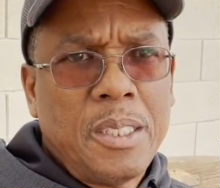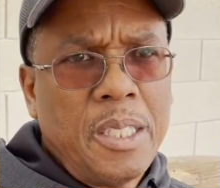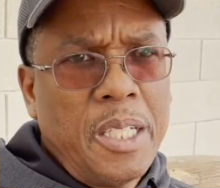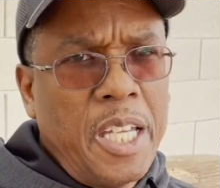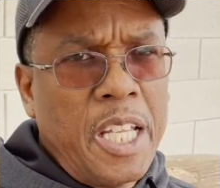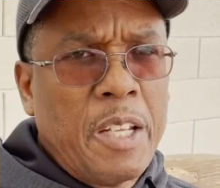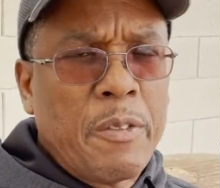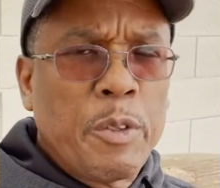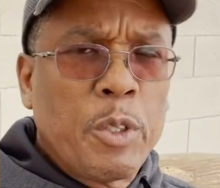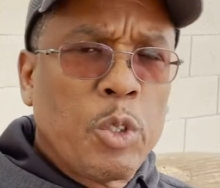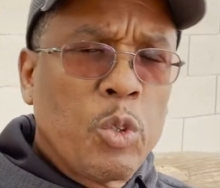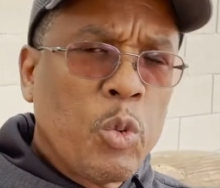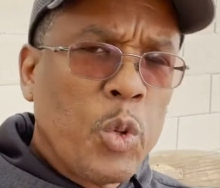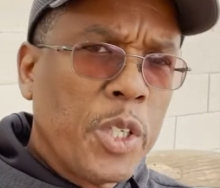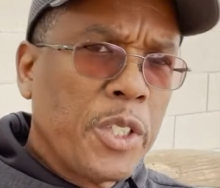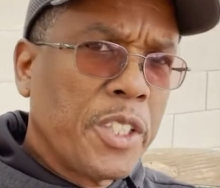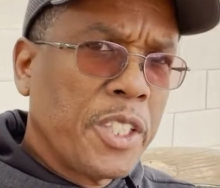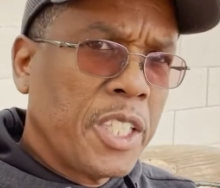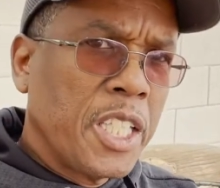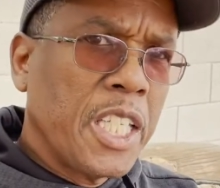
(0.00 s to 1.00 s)
And if you
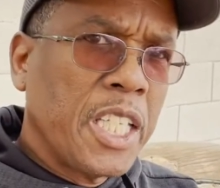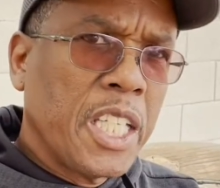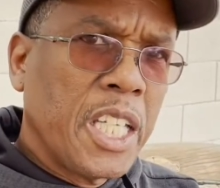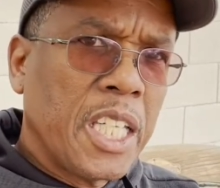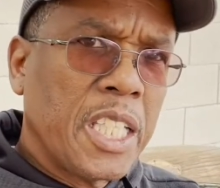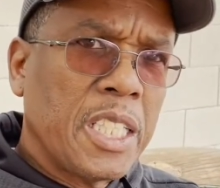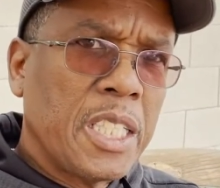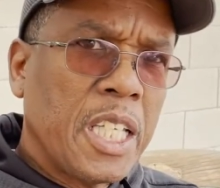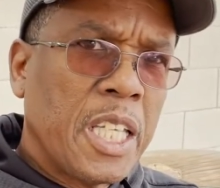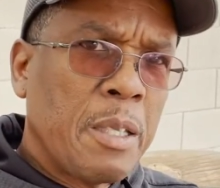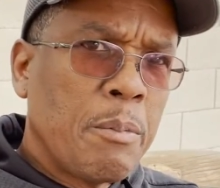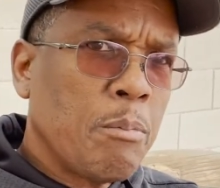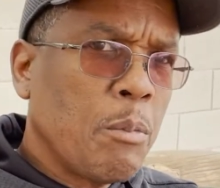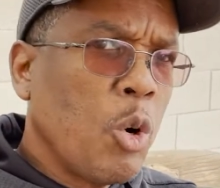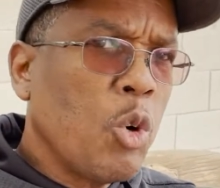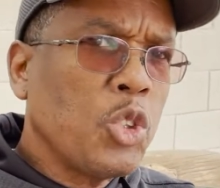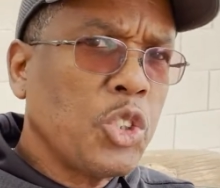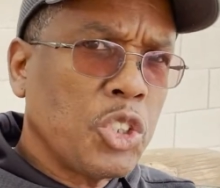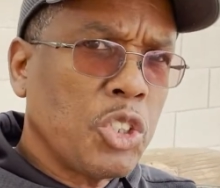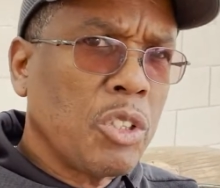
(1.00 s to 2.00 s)
quit thinking
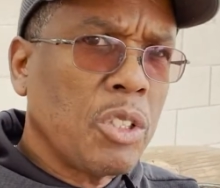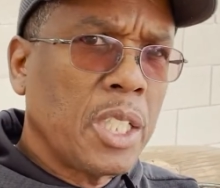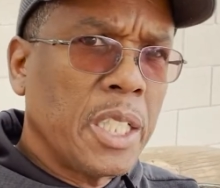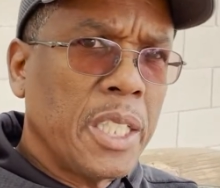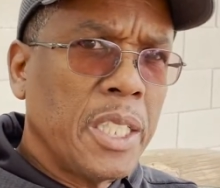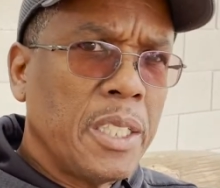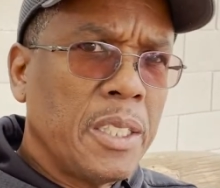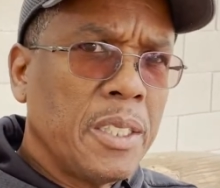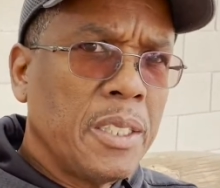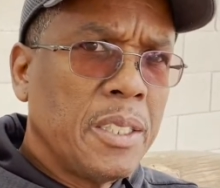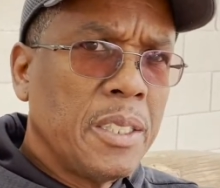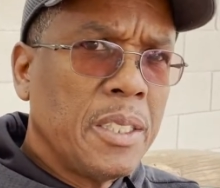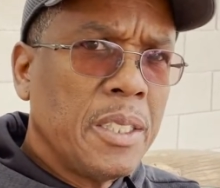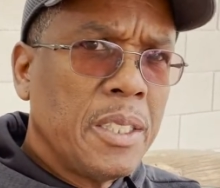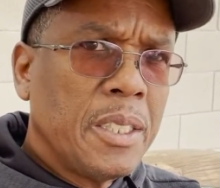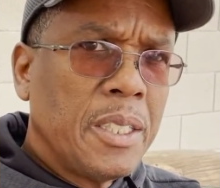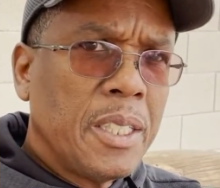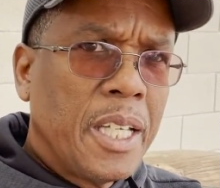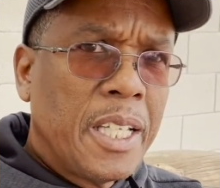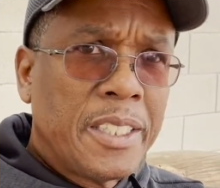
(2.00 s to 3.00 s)
emotionally
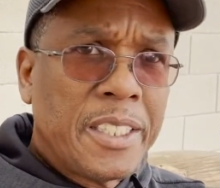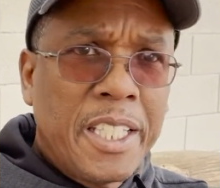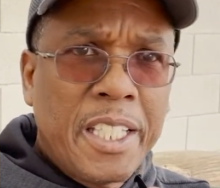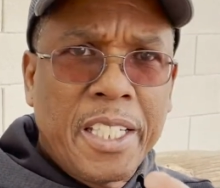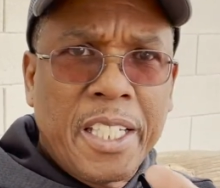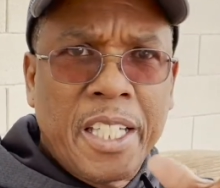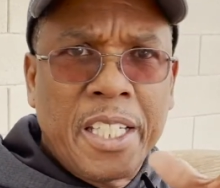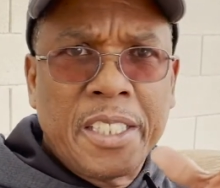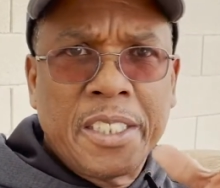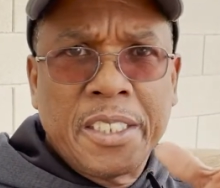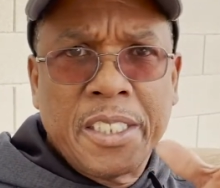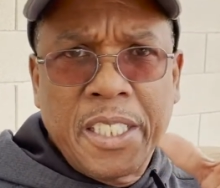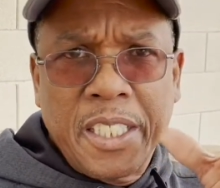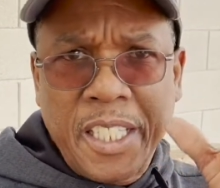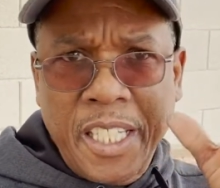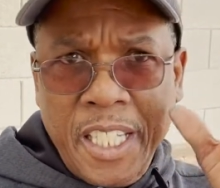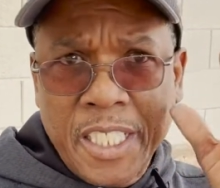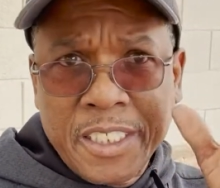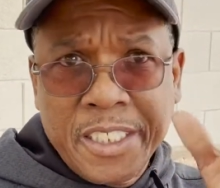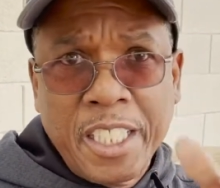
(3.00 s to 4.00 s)
and think
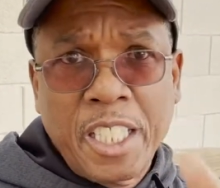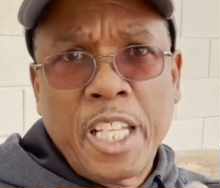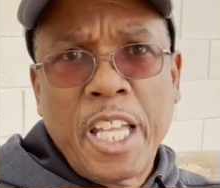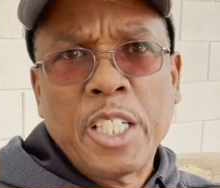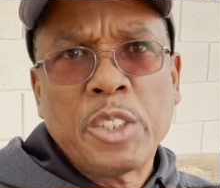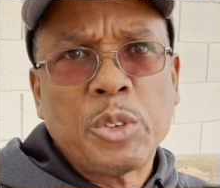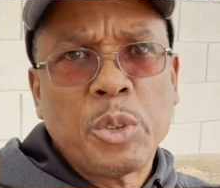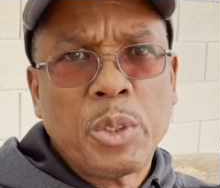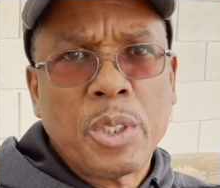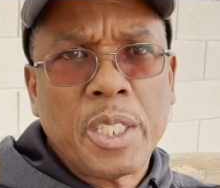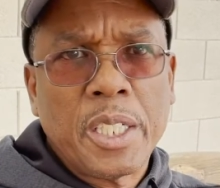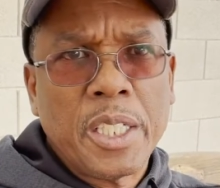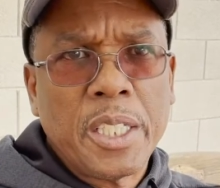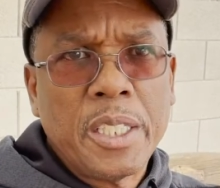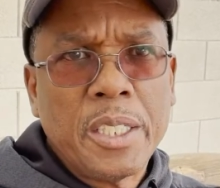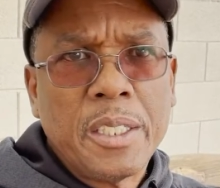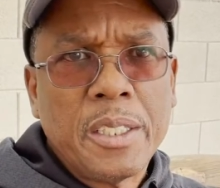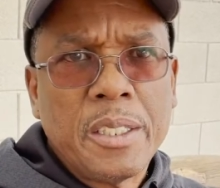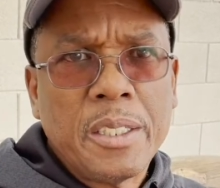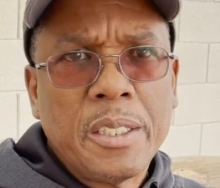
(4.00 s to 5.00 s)
intellectually,
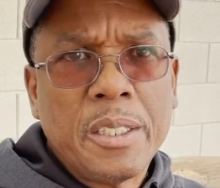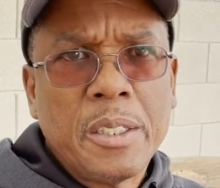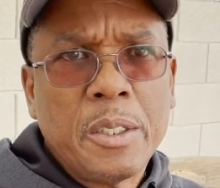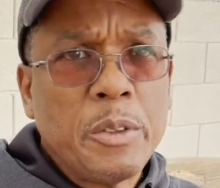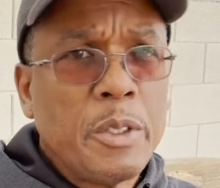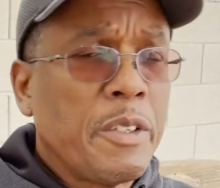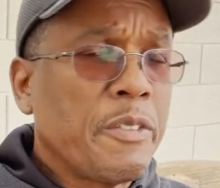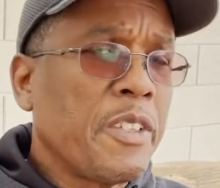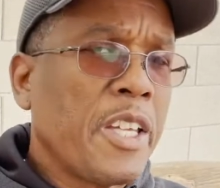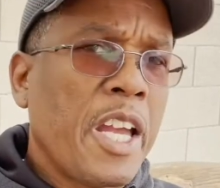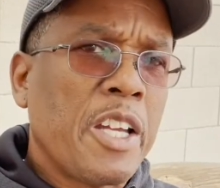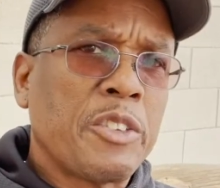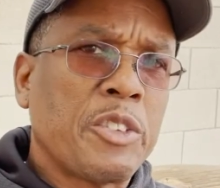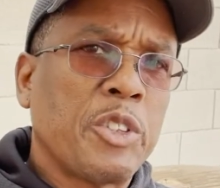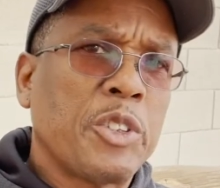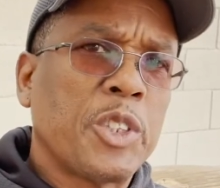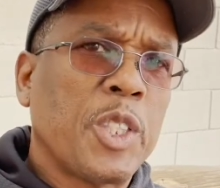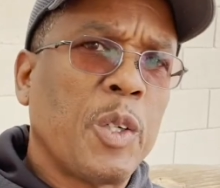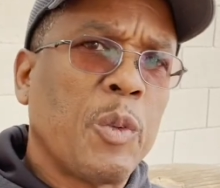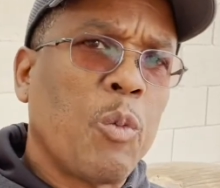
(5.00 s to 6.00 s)
you have to ask
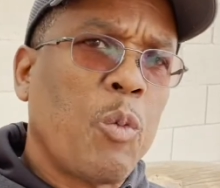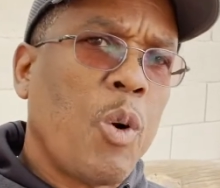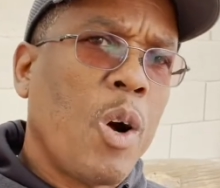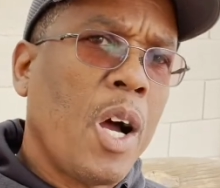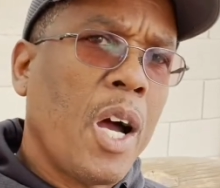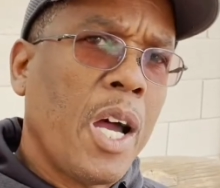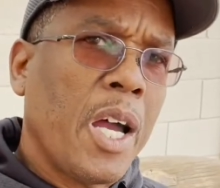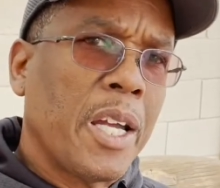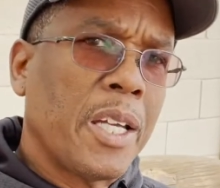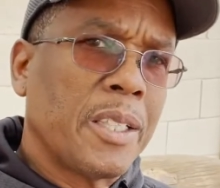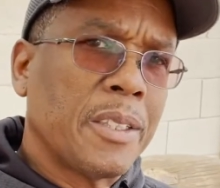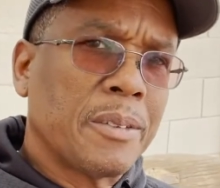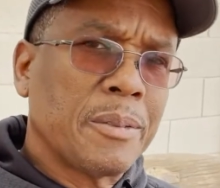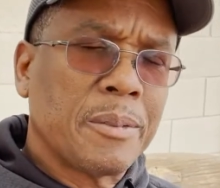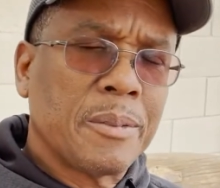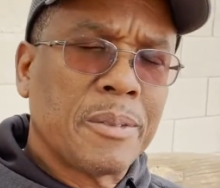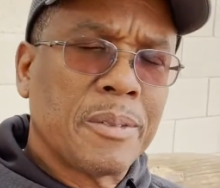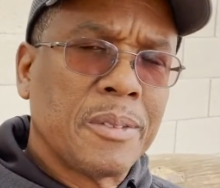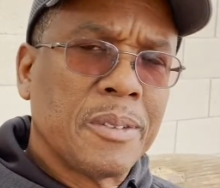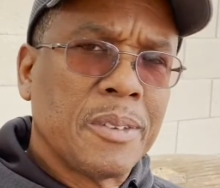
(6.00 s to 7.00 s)
yourself why.
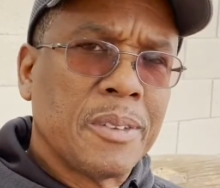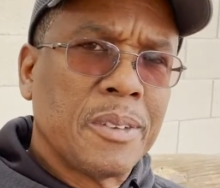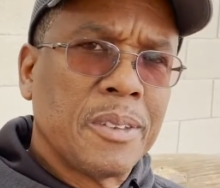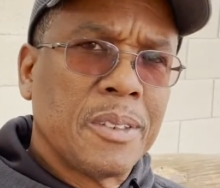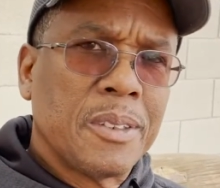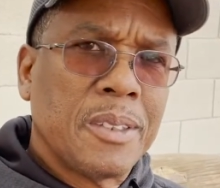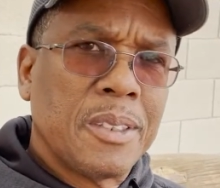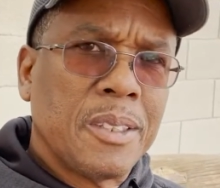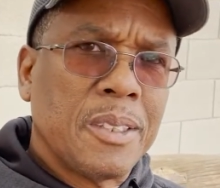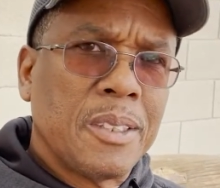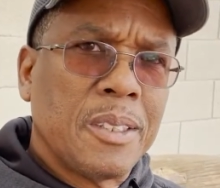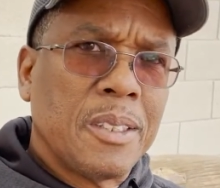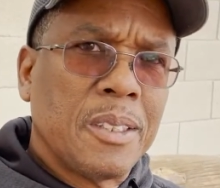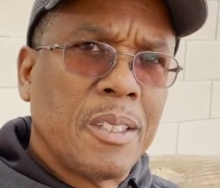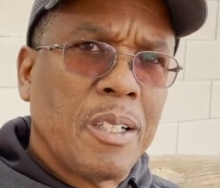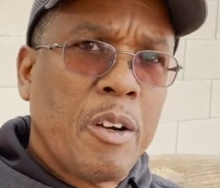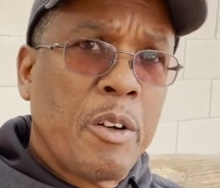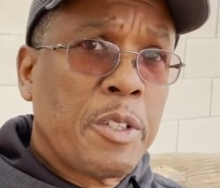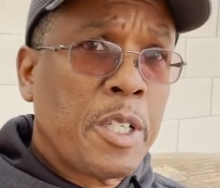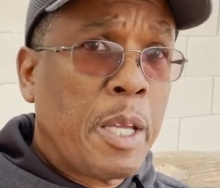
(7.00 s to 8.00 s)

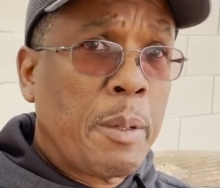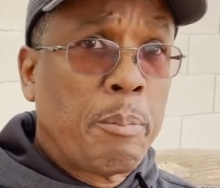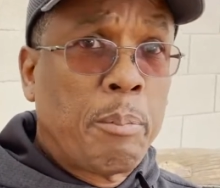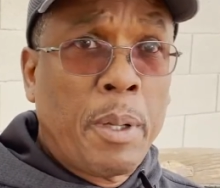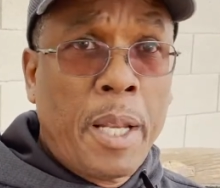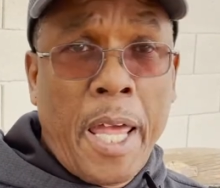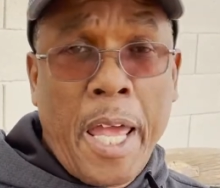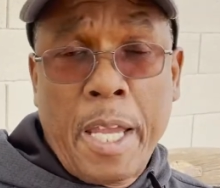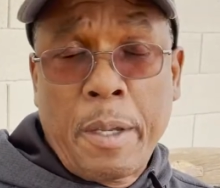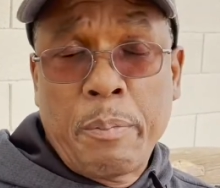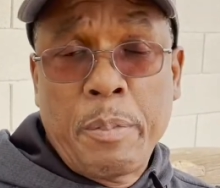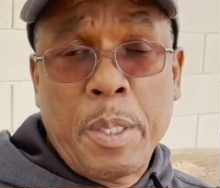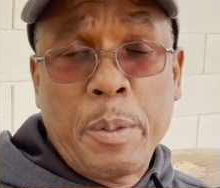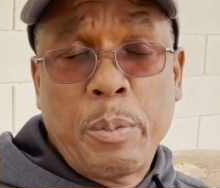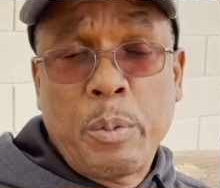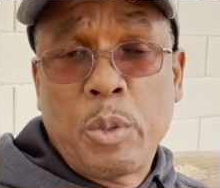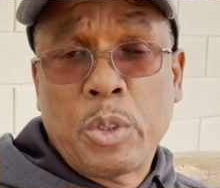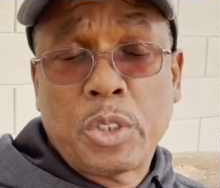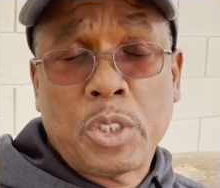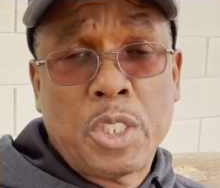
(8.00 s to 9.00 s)
Are not black
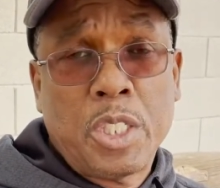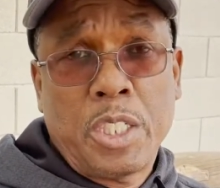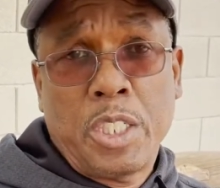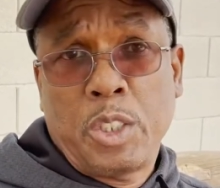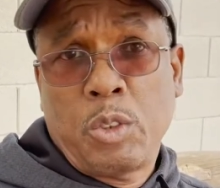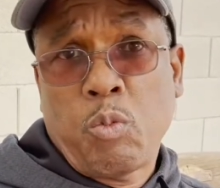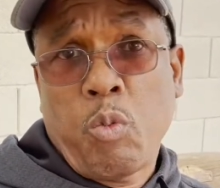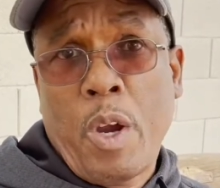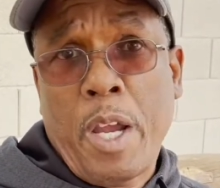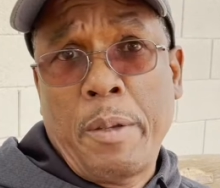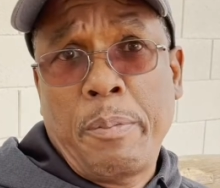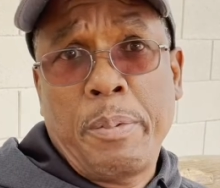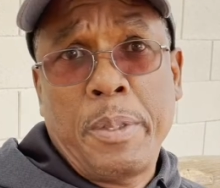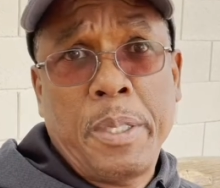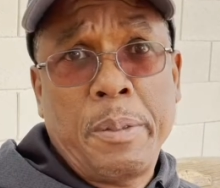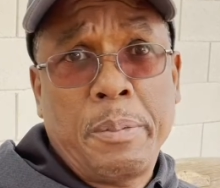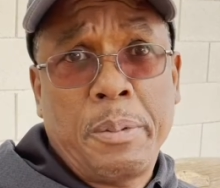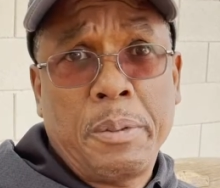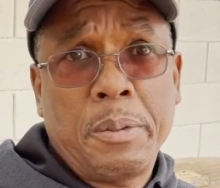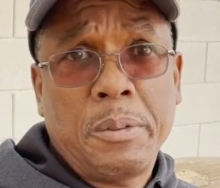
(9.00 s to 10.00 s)
people as good as white
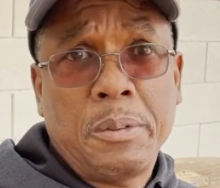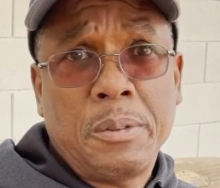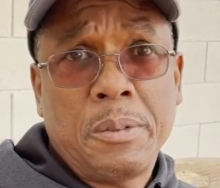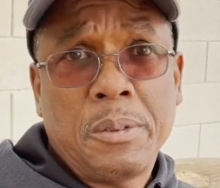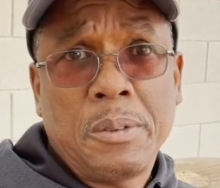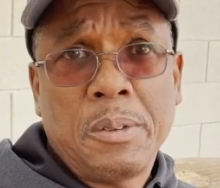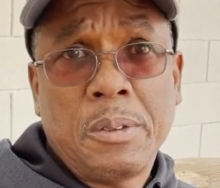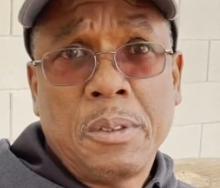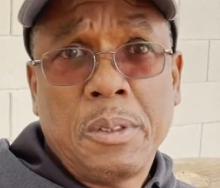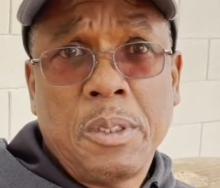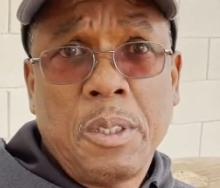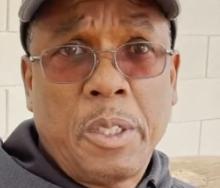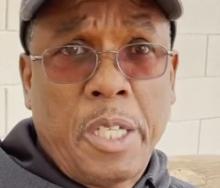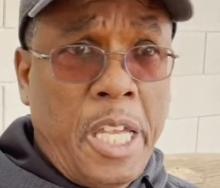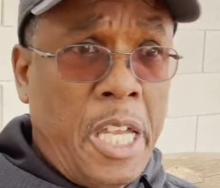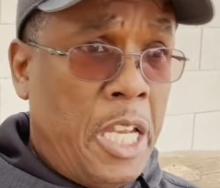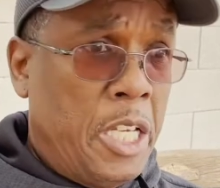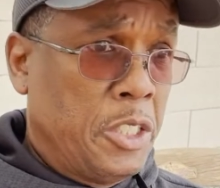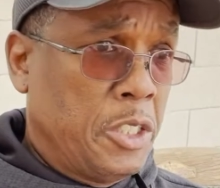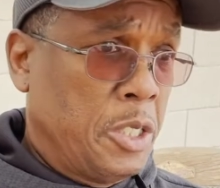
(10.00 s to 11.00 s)
people,
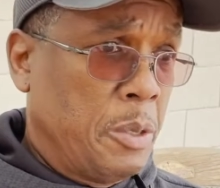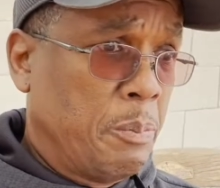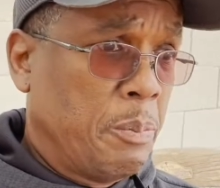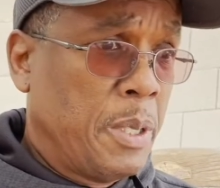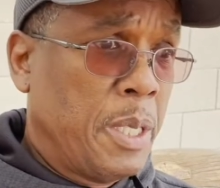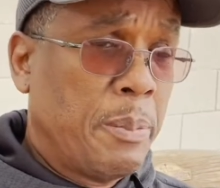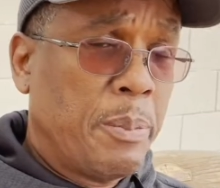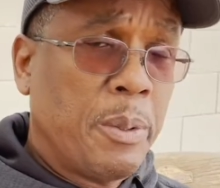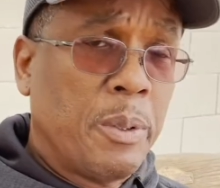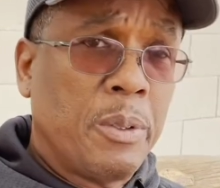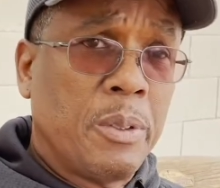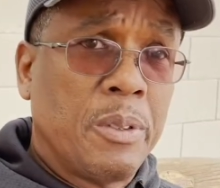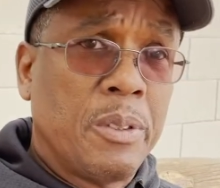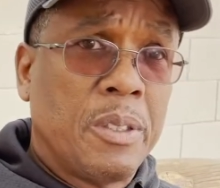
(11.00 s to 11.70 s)
Asian people,